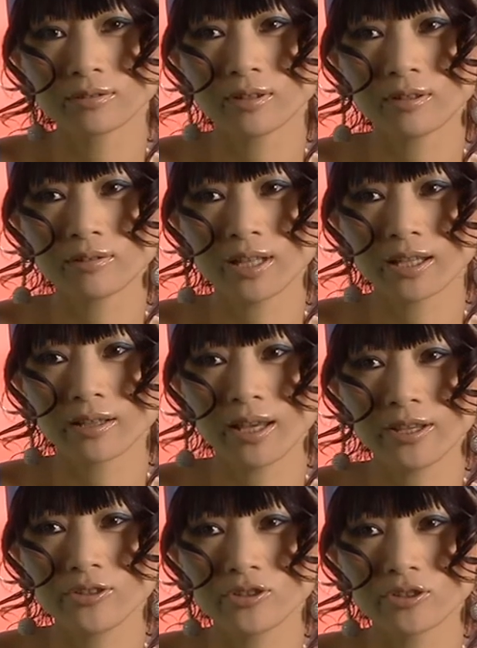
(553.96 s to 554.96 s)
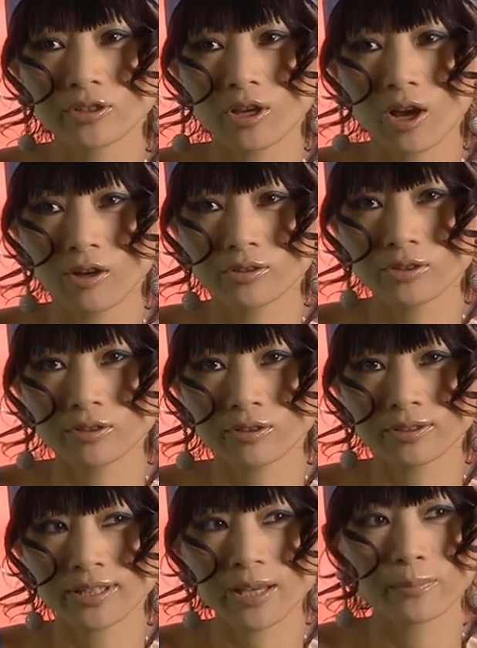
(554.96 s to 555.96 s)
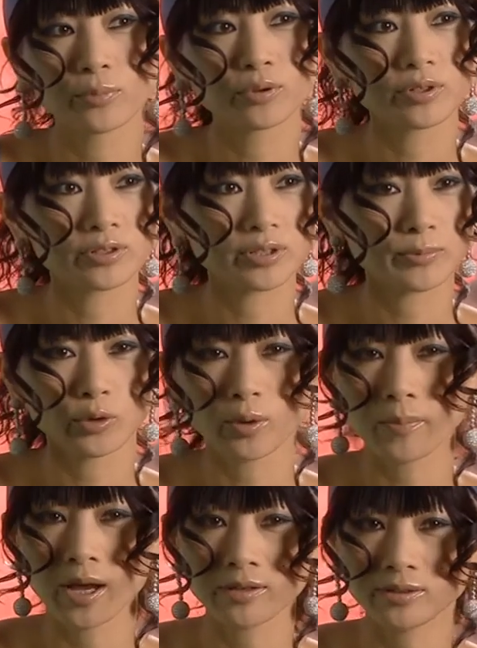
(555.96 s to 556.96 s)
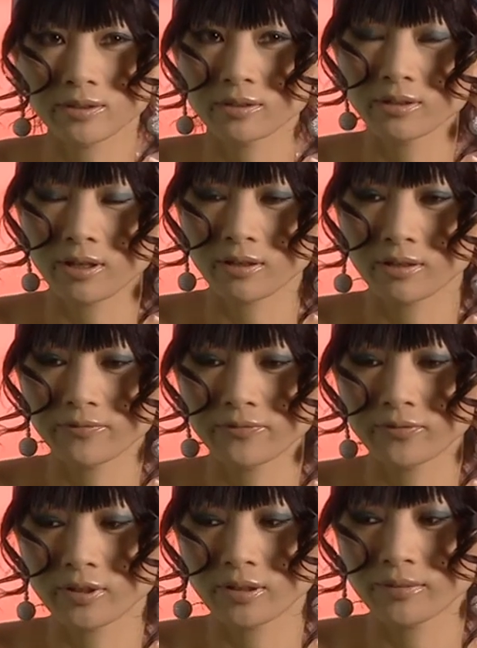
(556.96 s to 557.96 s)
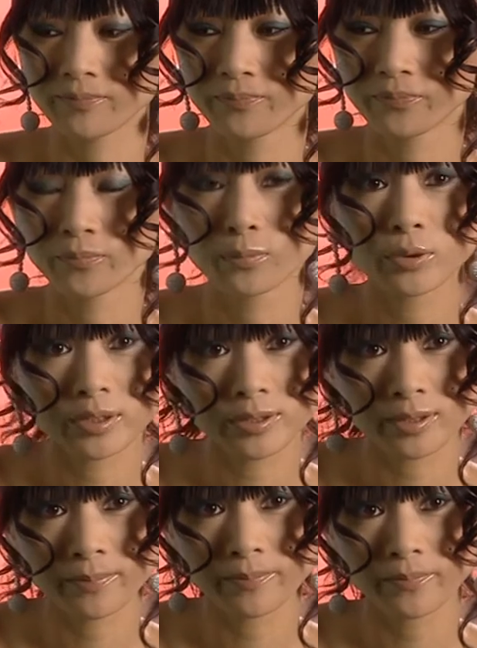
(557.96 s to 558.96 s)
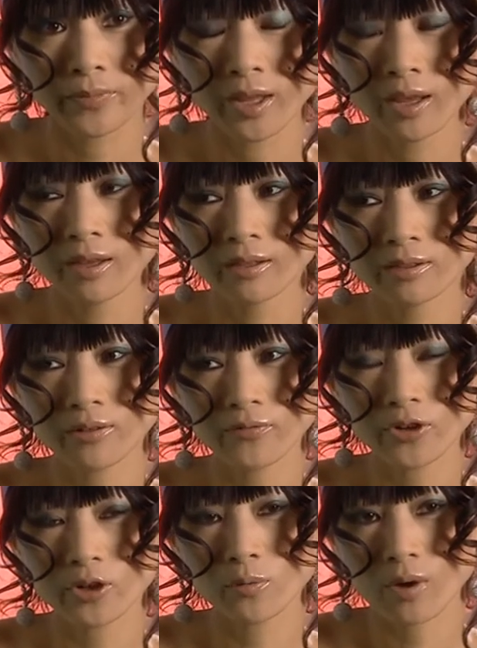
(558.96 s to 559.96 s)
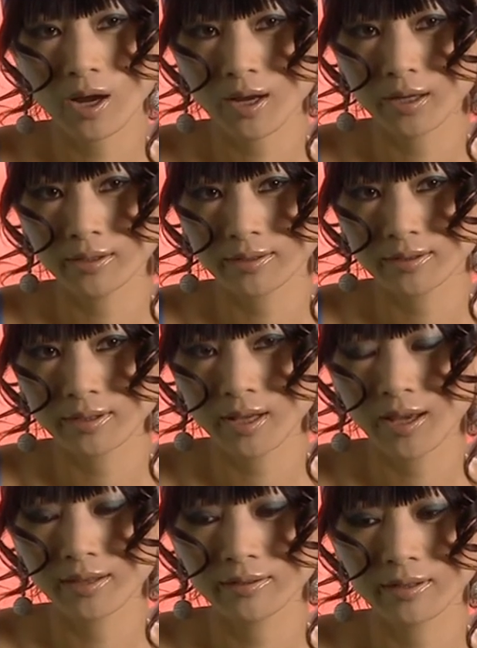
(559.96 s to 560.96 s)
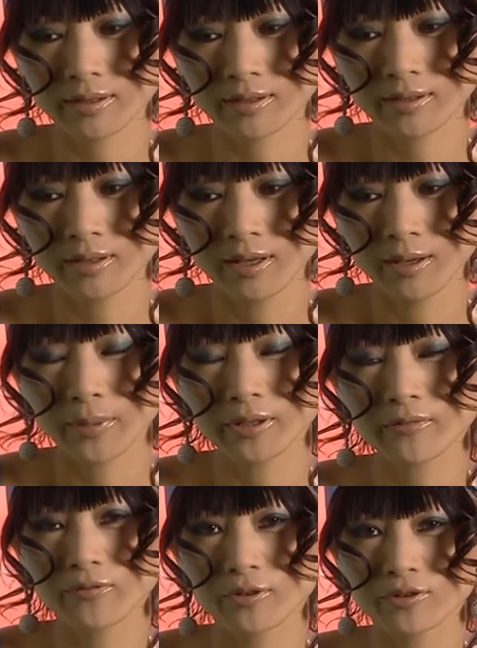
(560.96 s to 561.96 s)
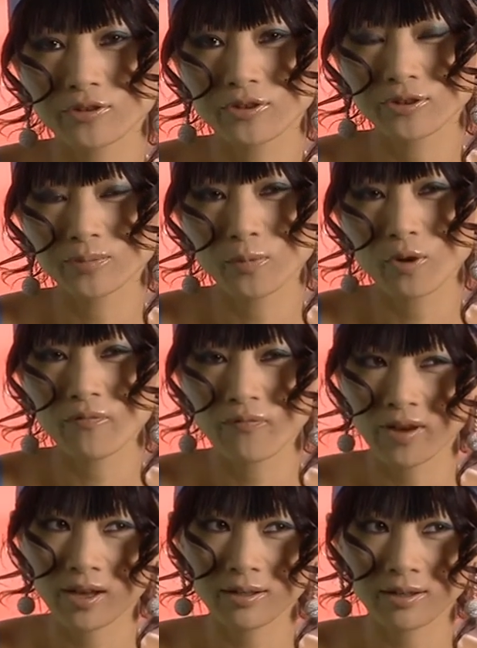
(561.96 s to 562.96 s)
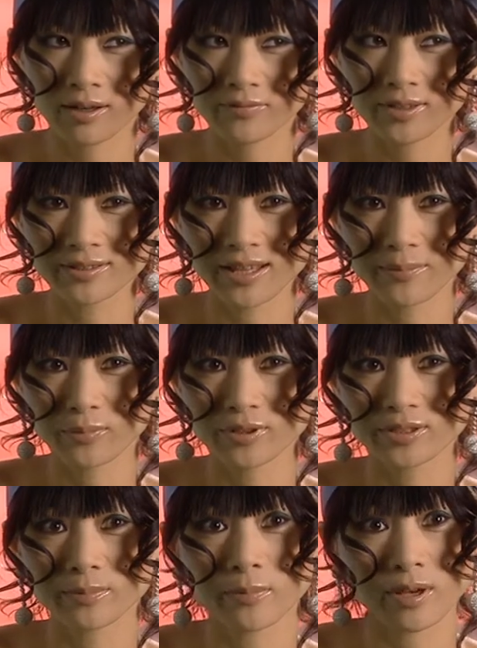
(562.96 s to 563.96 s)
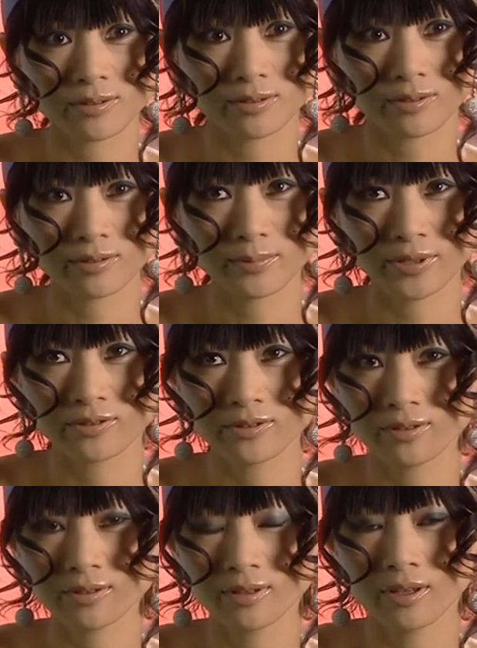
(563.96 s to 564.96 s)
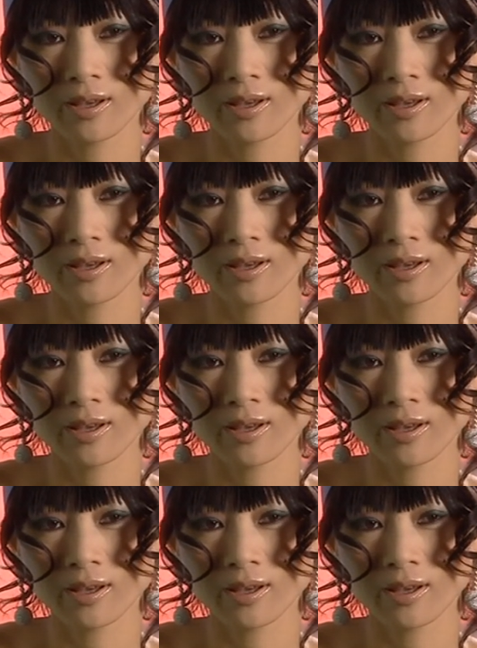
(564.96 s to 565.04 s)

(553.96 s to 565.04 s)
know, like Asian culture, Zen Buddhism, or the master of Buddhism, they're very wise. But of course, she's more fun of the Zen Buddhism master because she